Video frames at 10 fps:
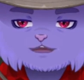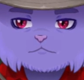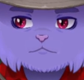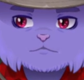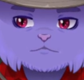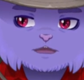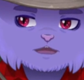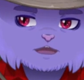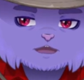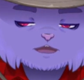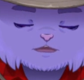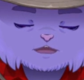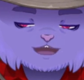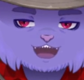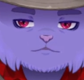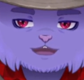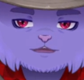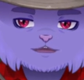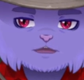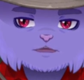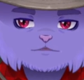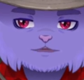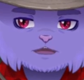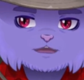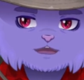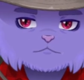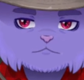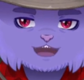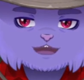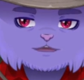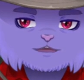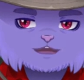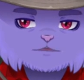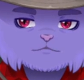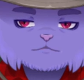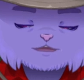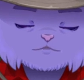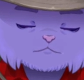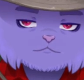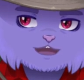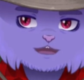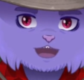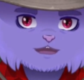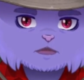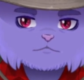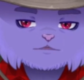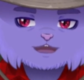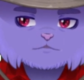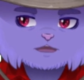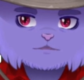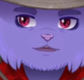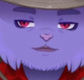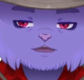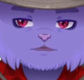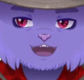probably the reason why that they denied the claim, is because they would be out of pocket, and they were like, well, fuck him. Who cares? Fuck